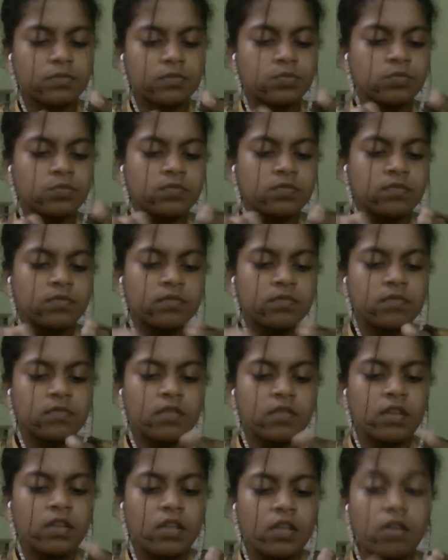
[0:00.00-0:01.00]
a
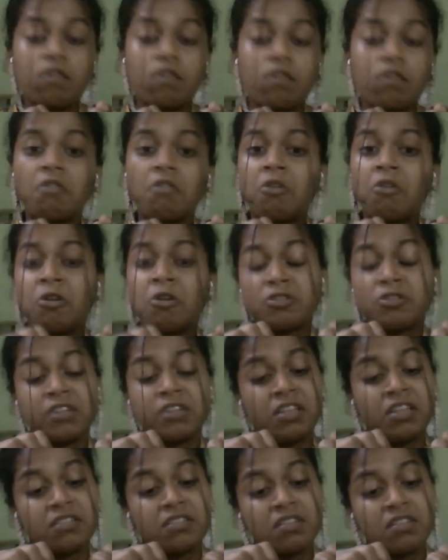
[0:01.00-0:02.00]
crochet skirt,
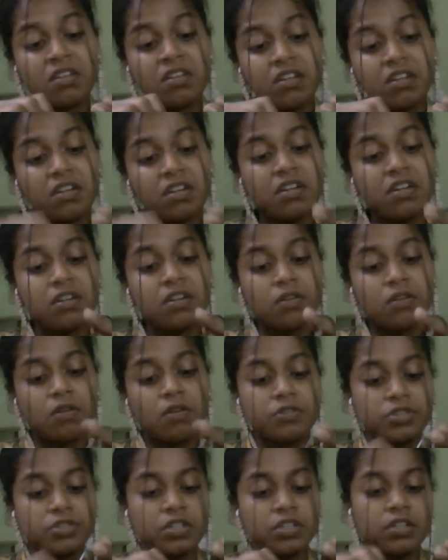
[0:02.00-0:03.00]
crochet
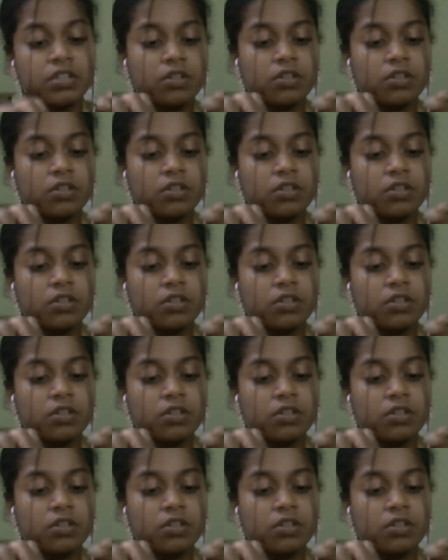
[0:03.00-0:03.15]
tops,